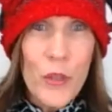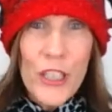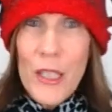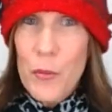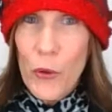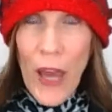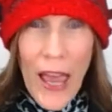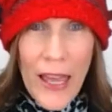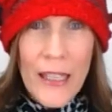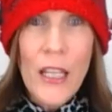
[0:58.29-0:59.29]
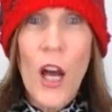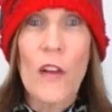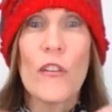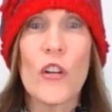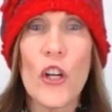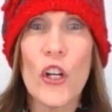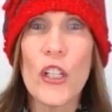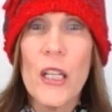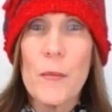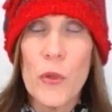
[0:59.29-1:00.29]
Keep your head covered.
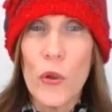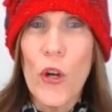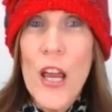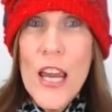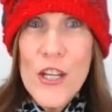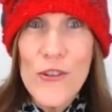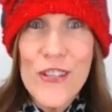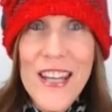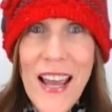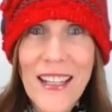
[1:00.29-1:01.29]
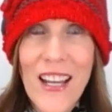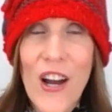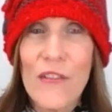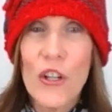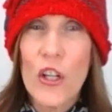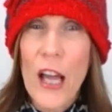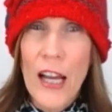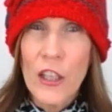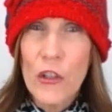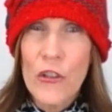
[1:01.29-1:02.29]
Keep your neck covered.
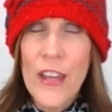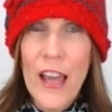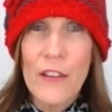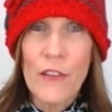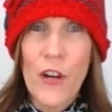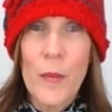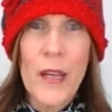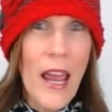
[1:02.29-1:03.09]
I learned that from an